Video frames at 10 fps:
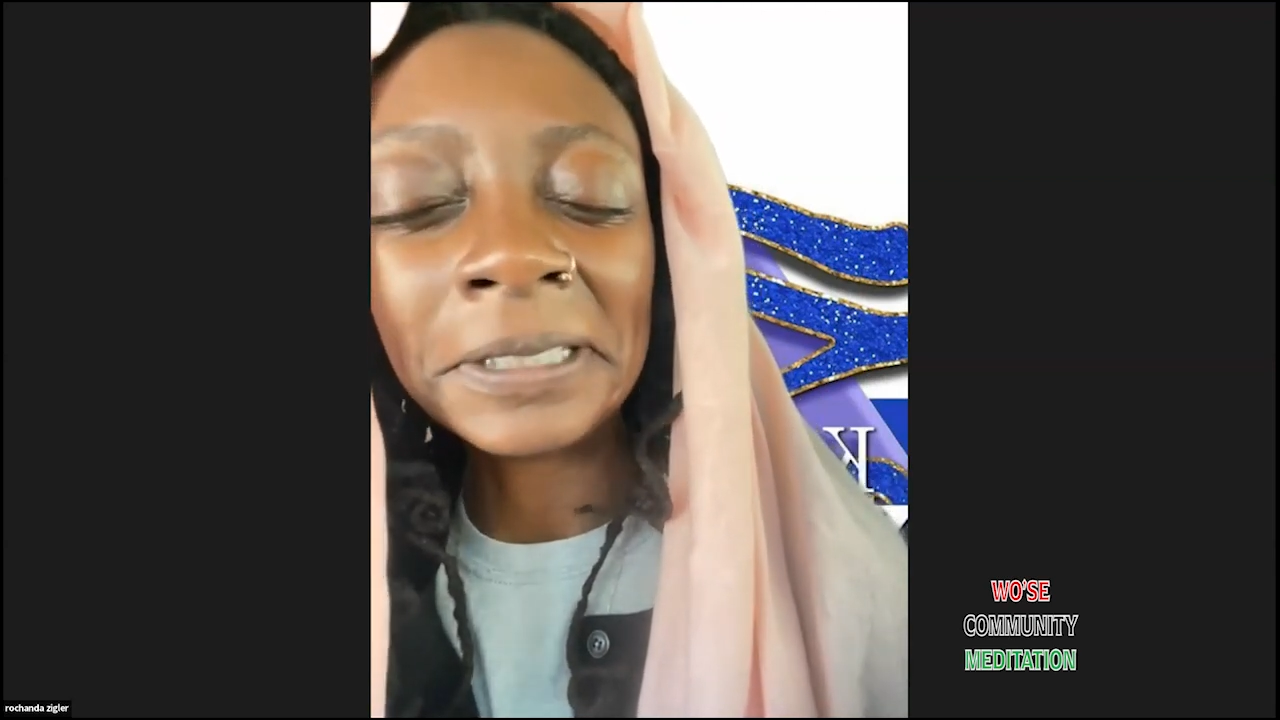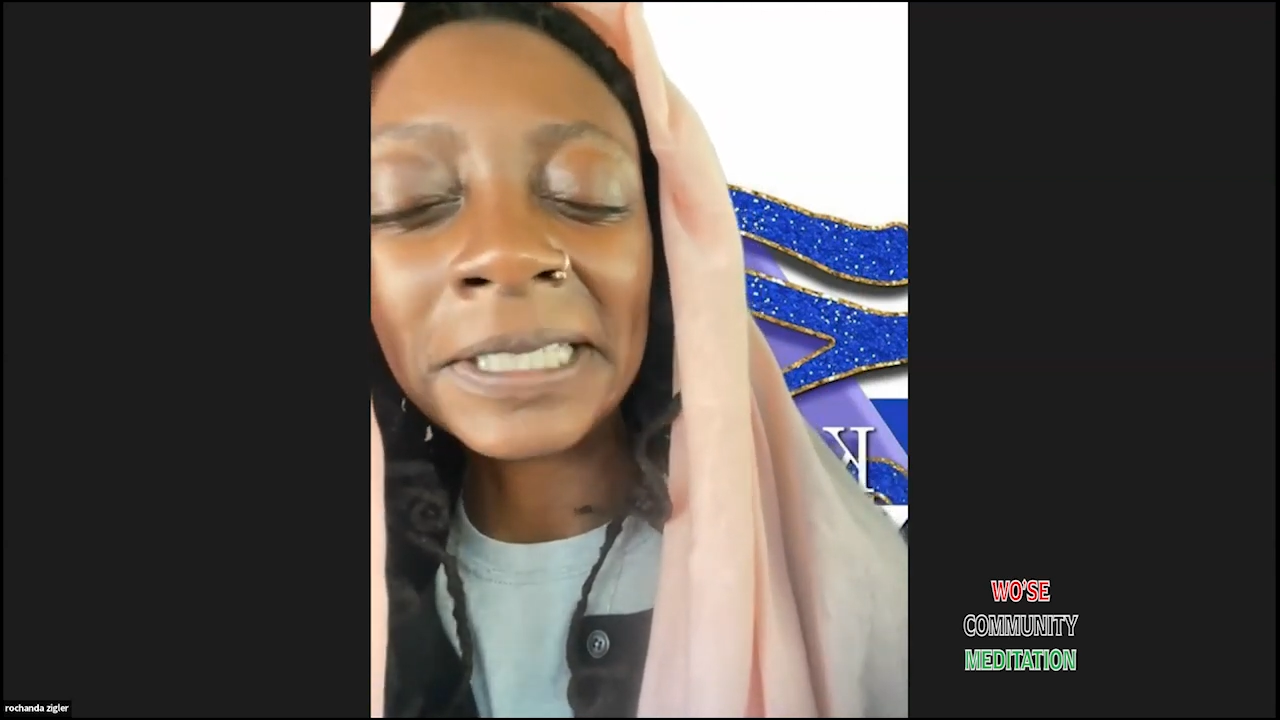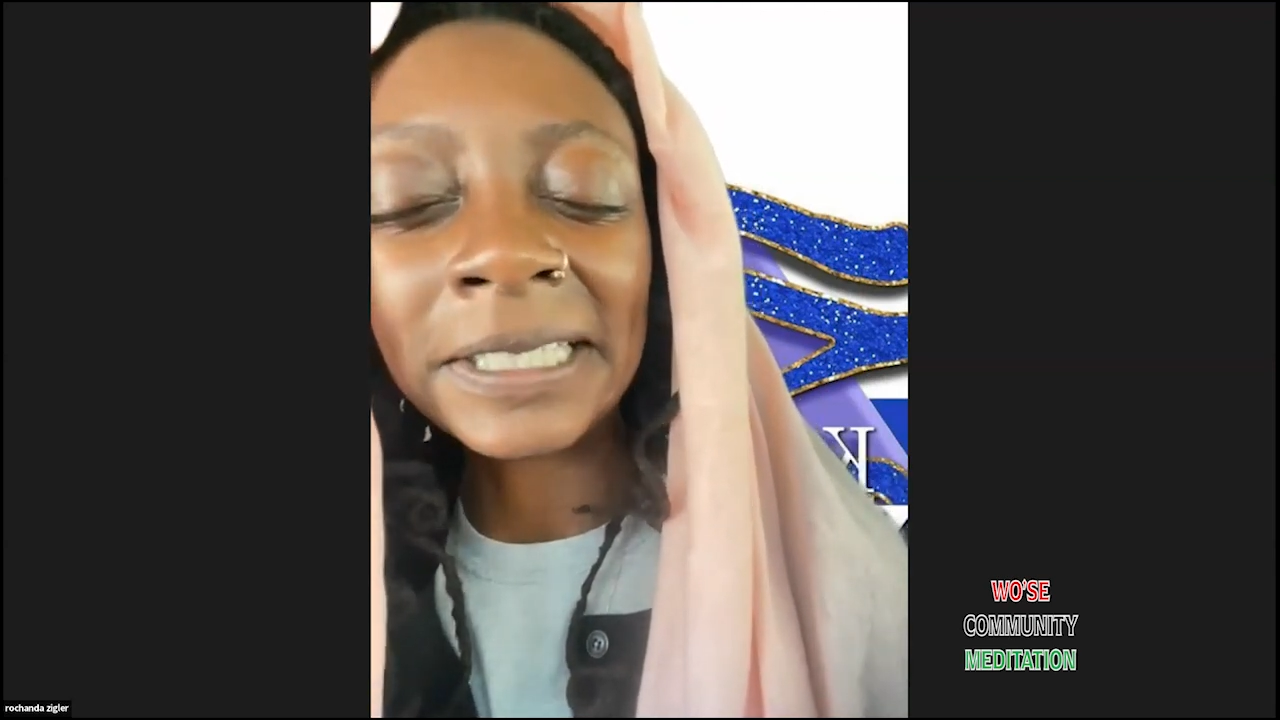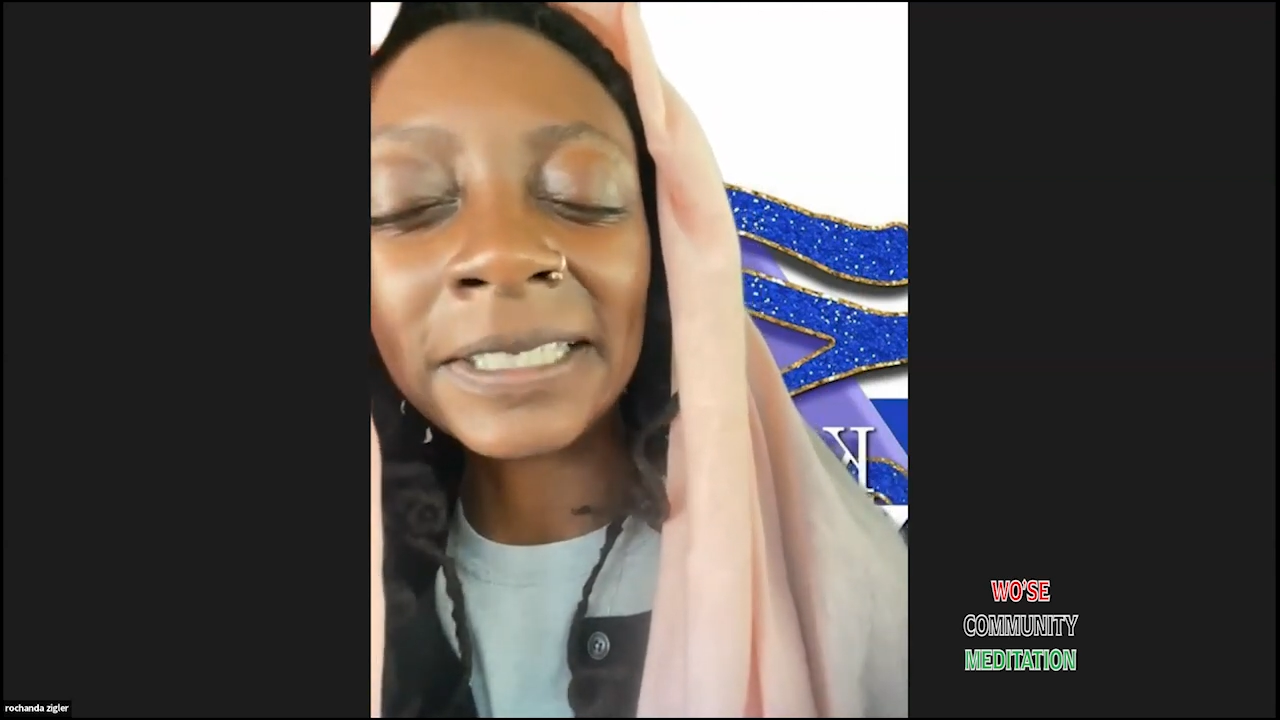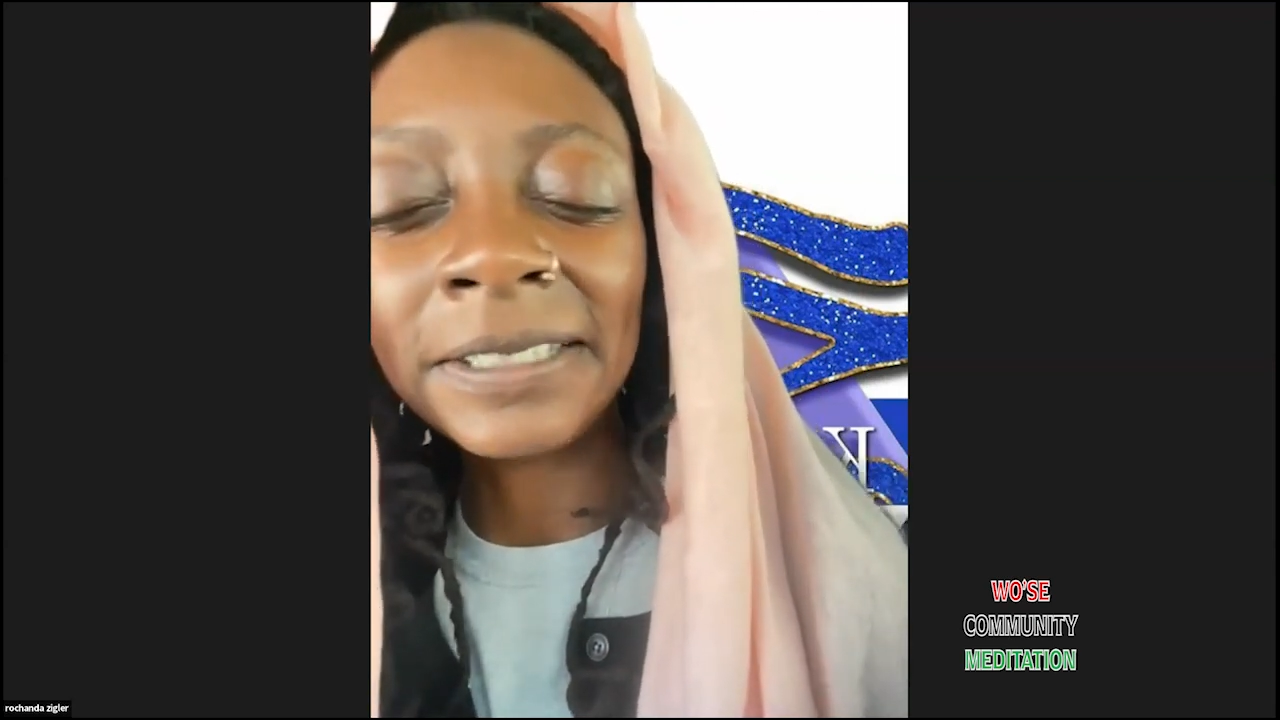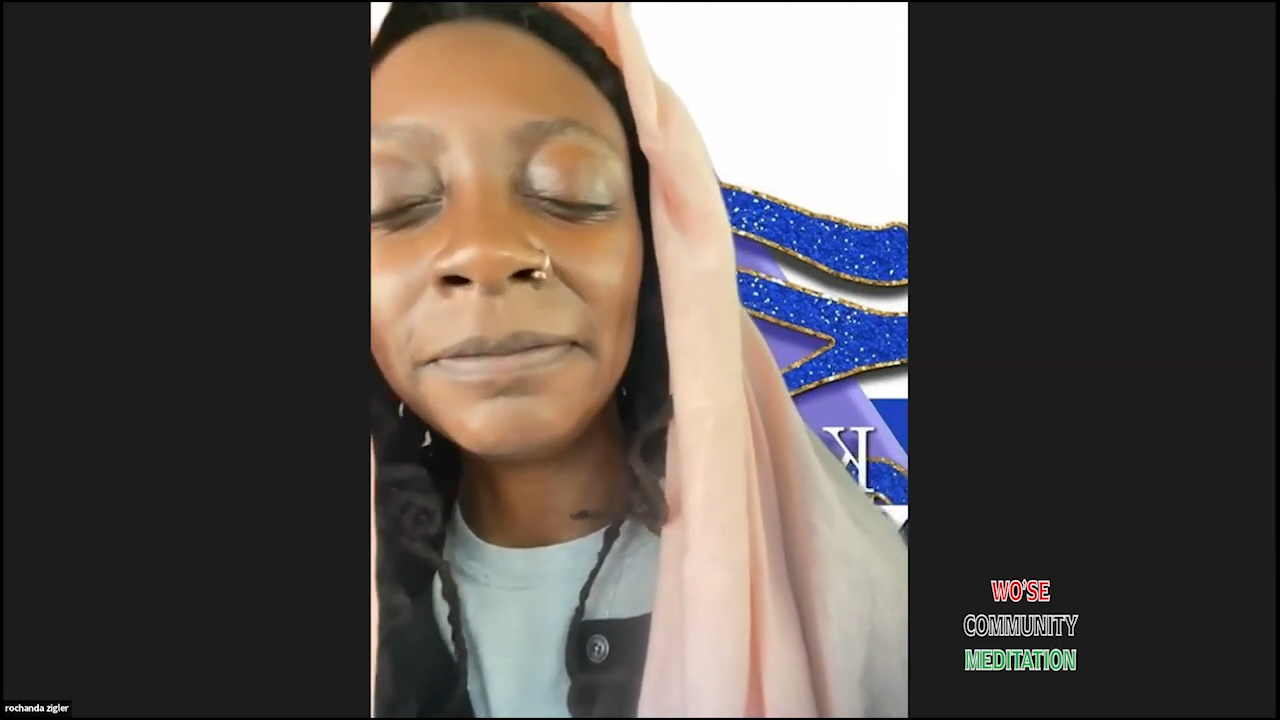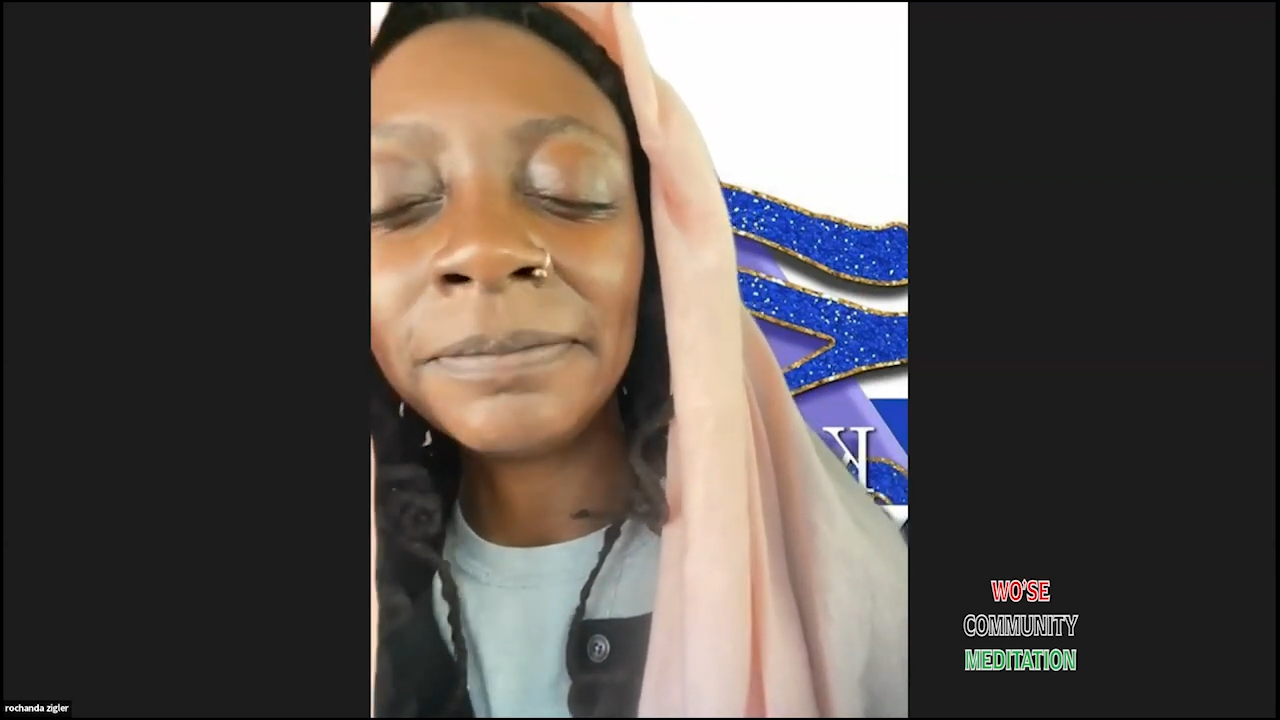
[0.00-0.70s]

good,